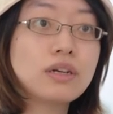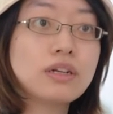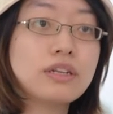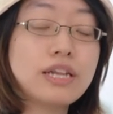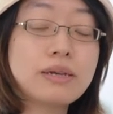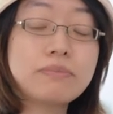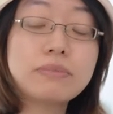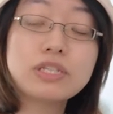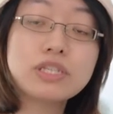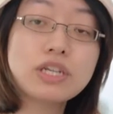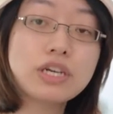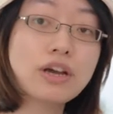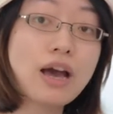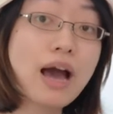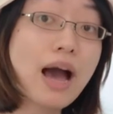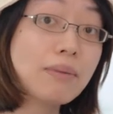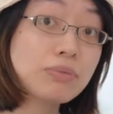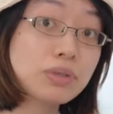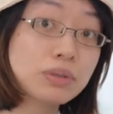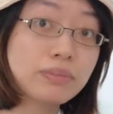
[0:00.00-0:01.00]
Let me take
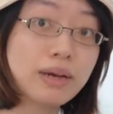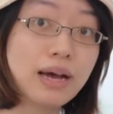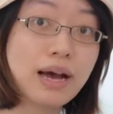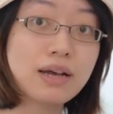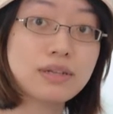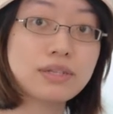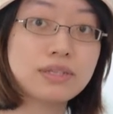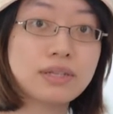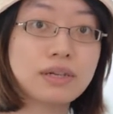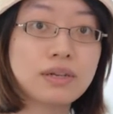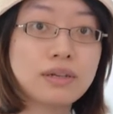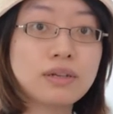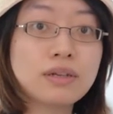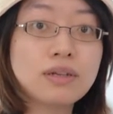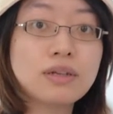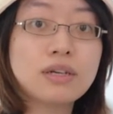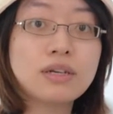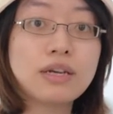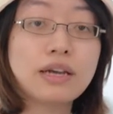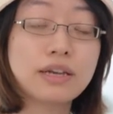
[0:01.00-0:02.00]
abdomen as an
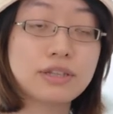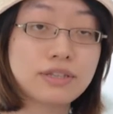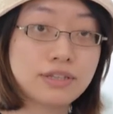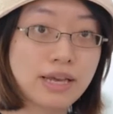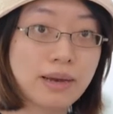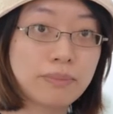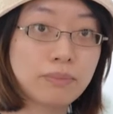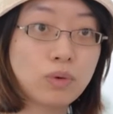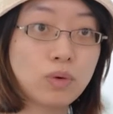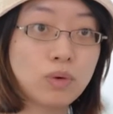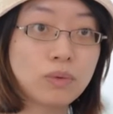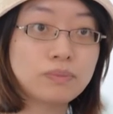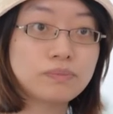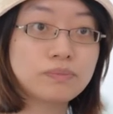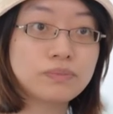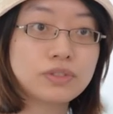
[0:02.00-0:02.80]
example.